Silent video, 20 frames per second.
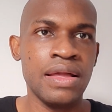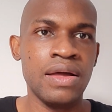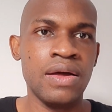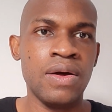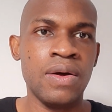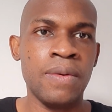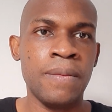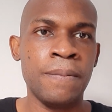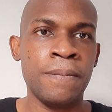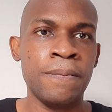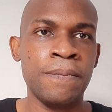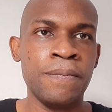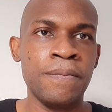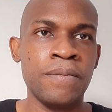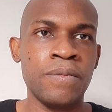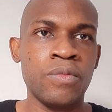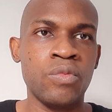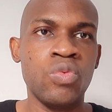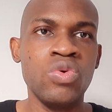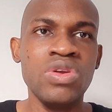
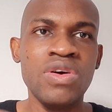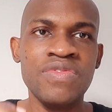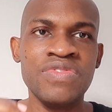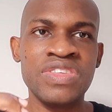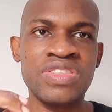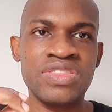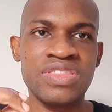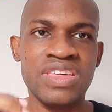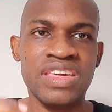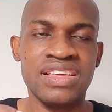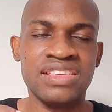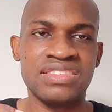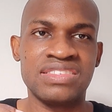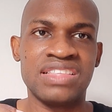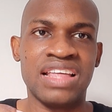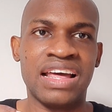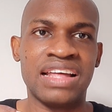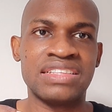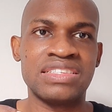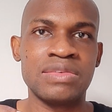One of the things
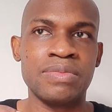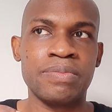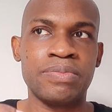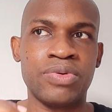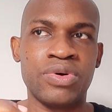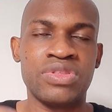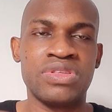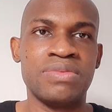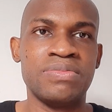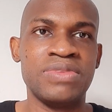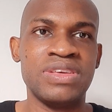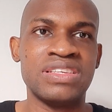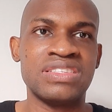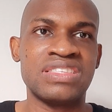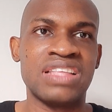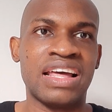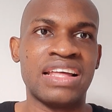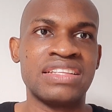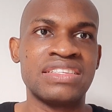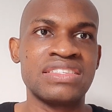that bother me is
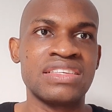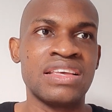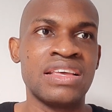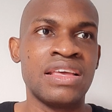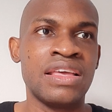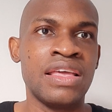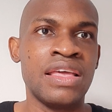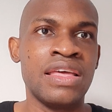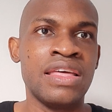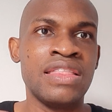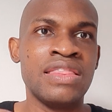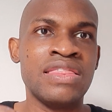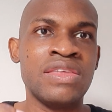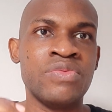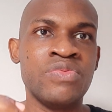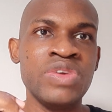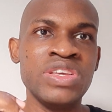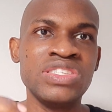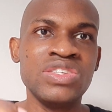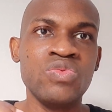that the
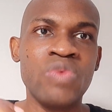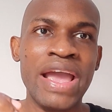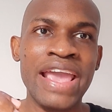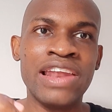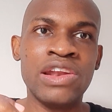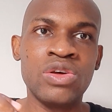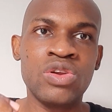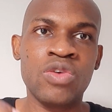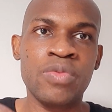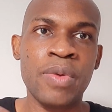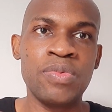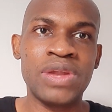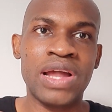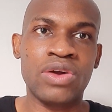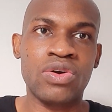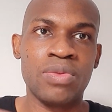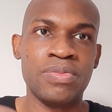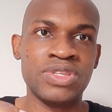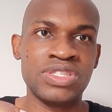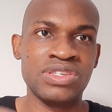reason why a lot of people are
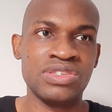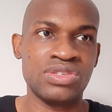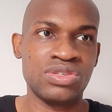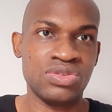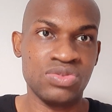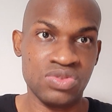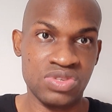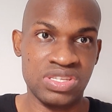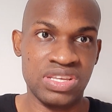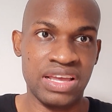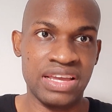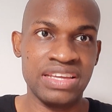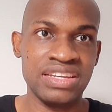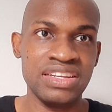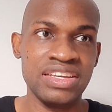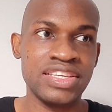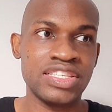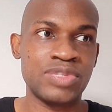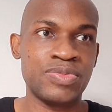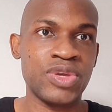committing suicide
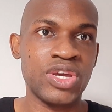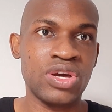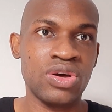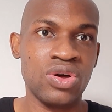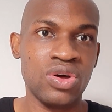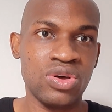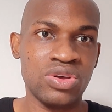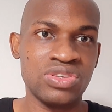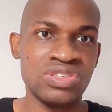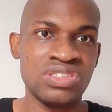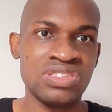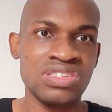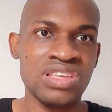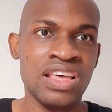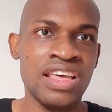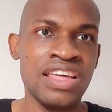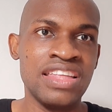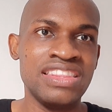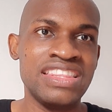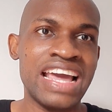is because
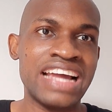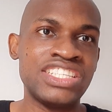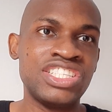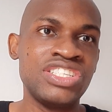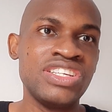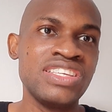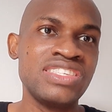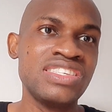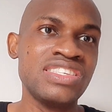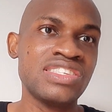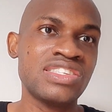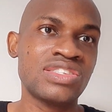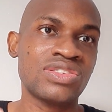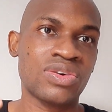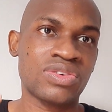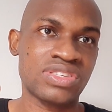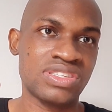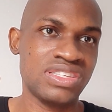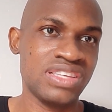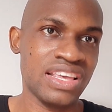they are chasing
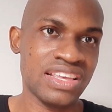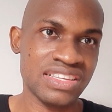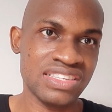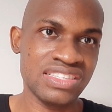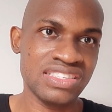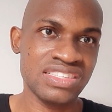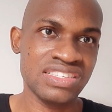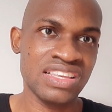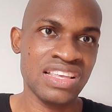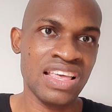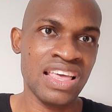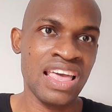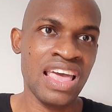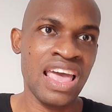success